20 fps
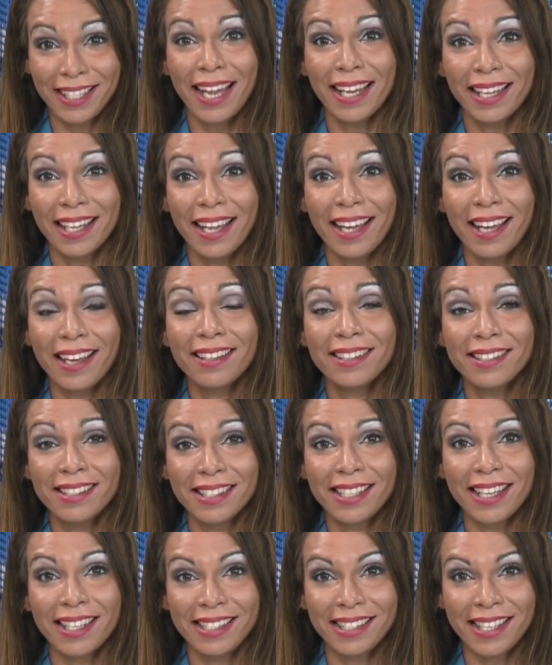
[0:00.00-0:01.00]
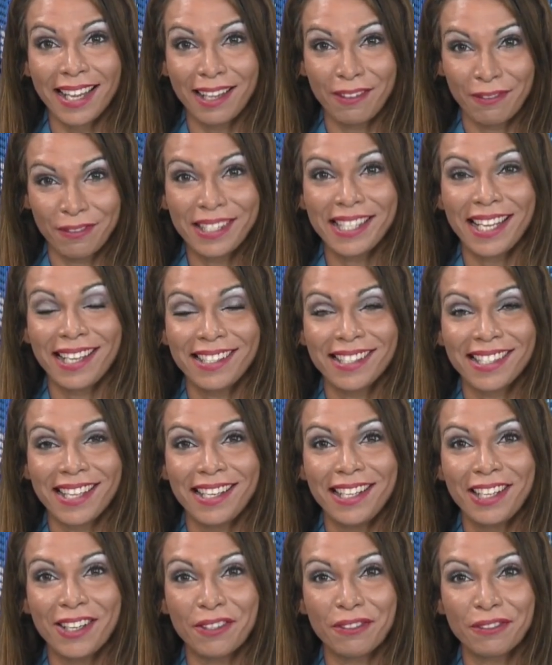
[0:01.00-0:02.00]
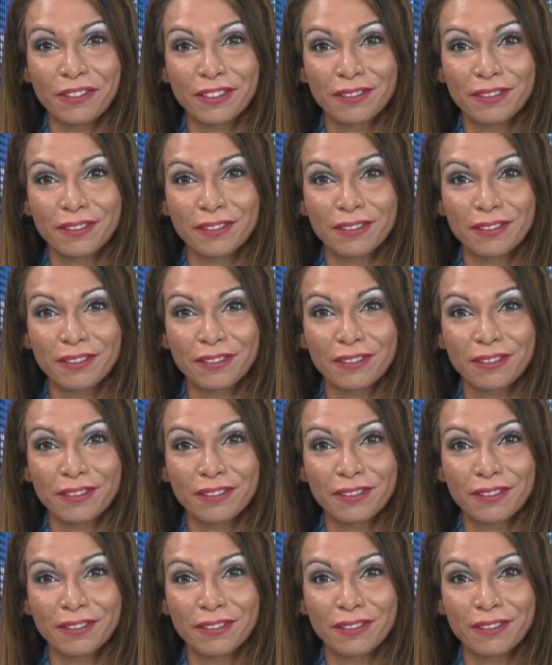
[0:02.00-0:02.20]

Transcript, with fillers: Take care and stay safe. Sage signing off.